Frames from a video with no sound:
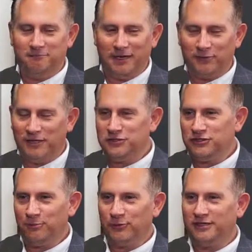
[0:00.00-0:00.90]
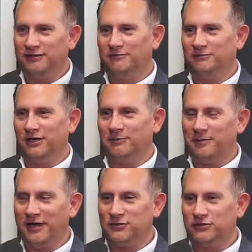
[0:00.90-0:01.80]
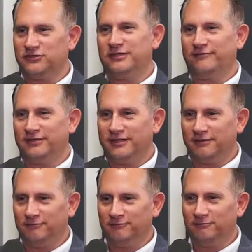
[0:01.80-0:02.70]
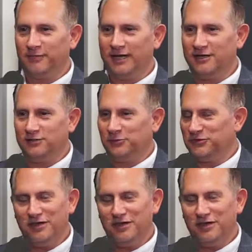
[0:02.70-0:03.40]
my relationship with you know my manager is different than my customers.